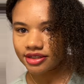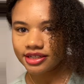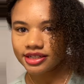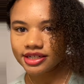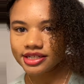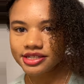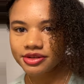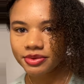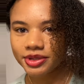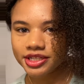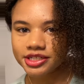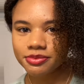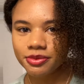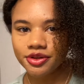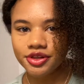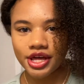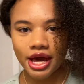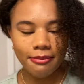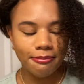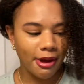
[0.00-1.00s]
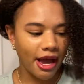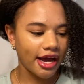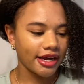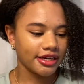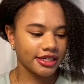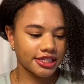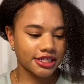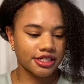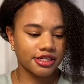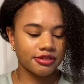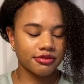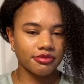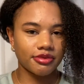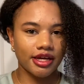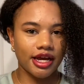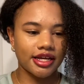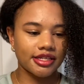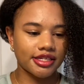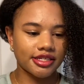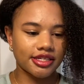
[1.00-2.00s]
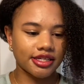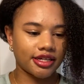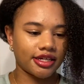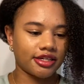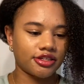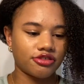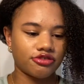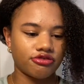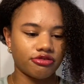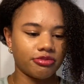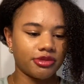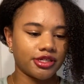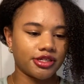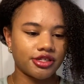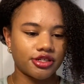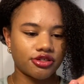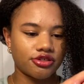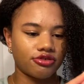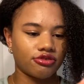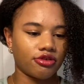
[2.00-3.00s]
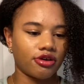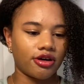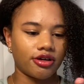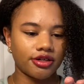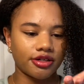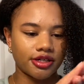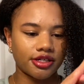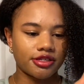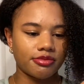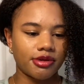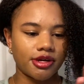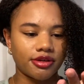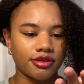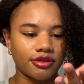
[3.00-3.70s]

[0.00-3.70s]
It doesn't really smell that bad. It just has this like extremely strong smell.